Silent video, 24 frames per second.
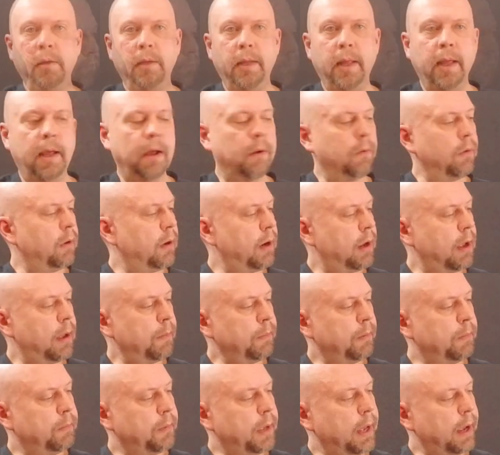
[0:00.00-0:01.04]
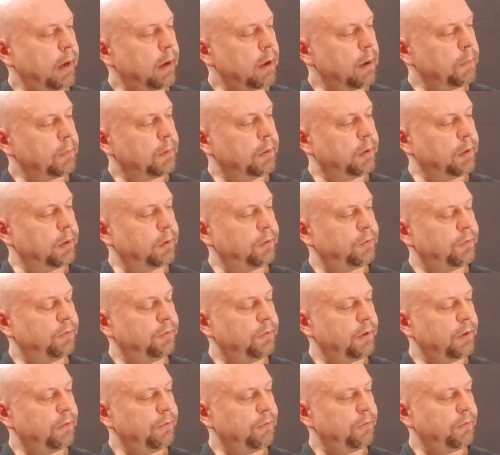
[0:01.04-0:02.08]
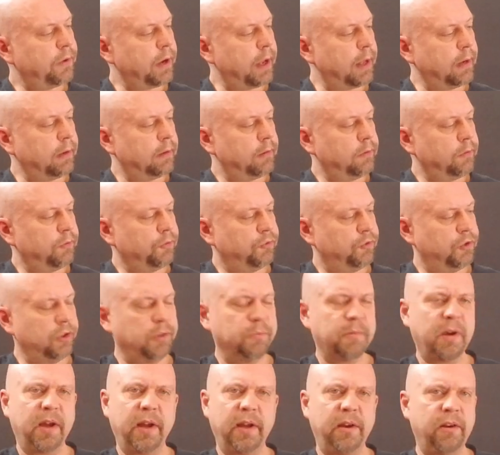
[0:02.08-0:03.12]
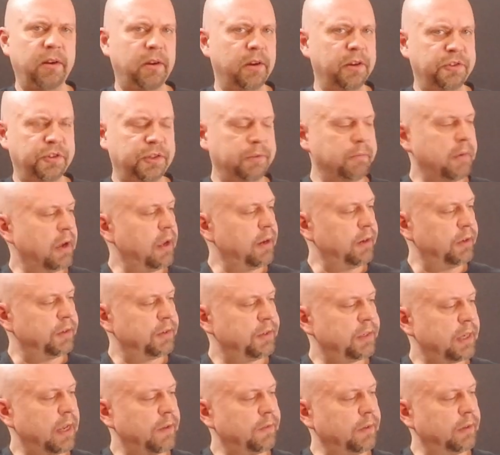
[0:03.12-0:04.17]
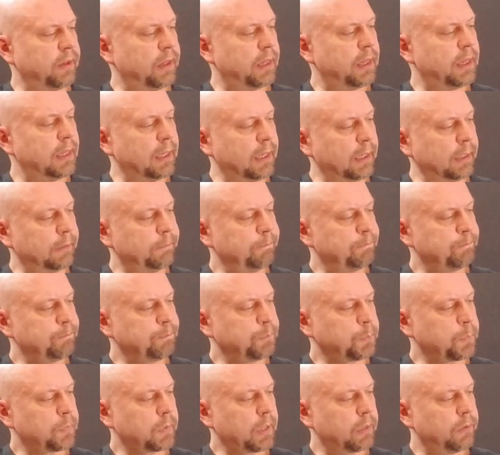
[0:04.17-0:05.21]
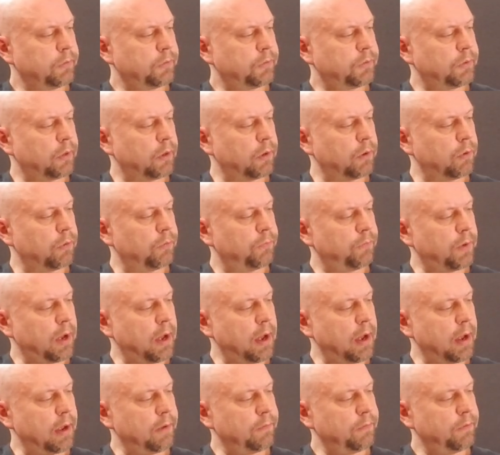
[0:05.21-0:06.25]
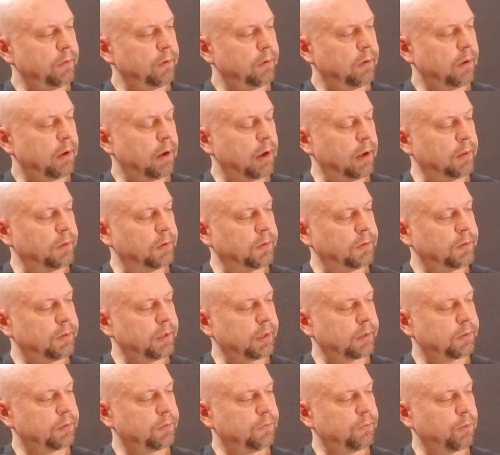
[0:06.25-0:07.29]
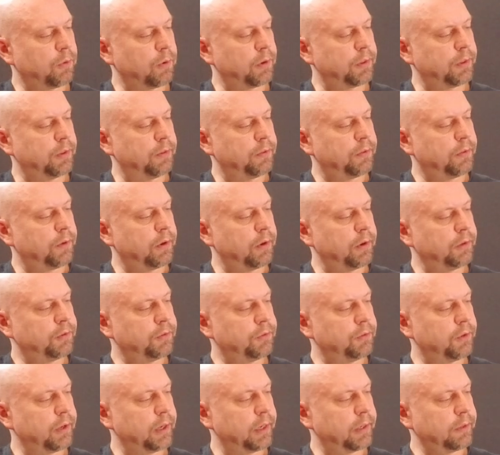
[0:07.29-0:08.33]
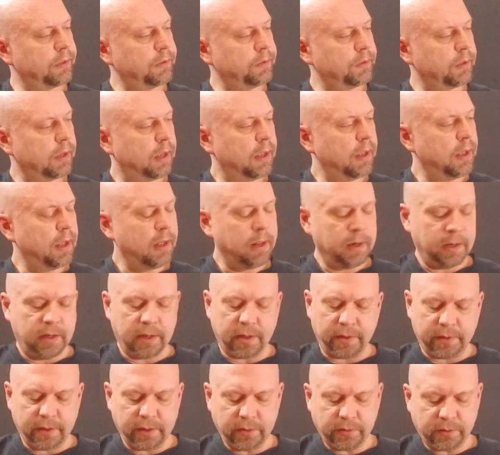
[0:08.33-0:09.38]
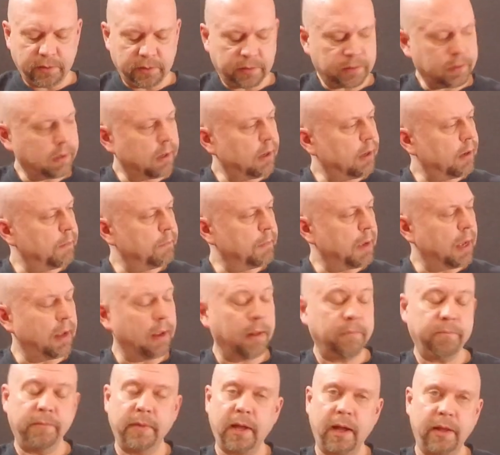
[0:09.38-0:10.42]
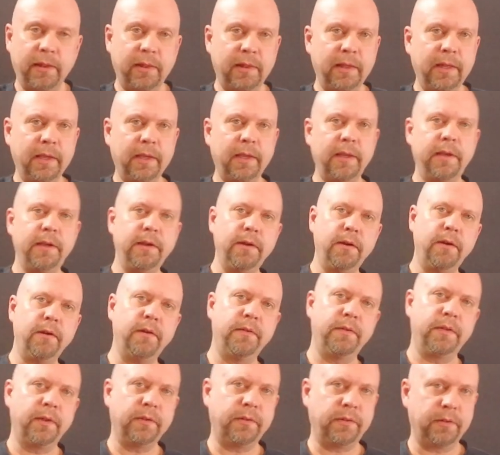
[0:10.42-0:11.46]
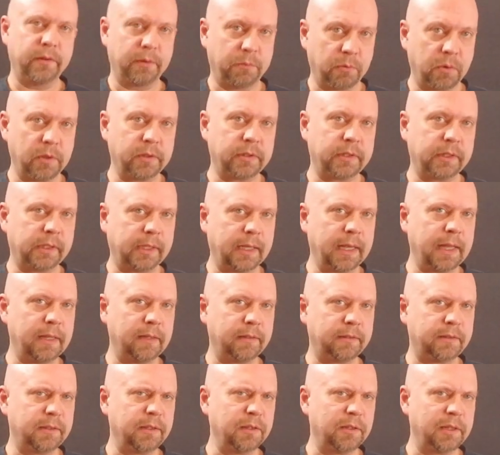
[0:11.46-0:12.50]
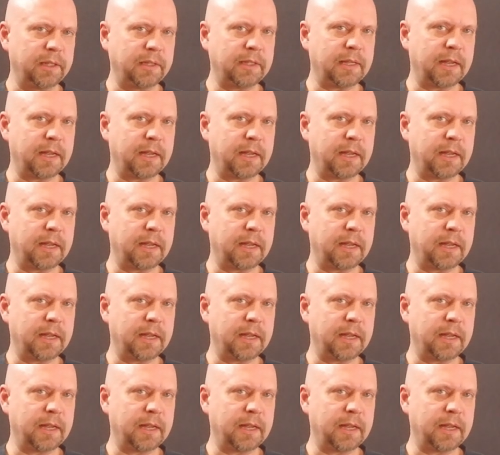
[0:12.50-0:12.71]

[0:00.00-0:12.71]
Now we're hopping back up to this 5th fret G minor or G minor 7 thing. So 5 on the 6th, 4th, and 3rd strings. Now this is, I think here, this once again is the only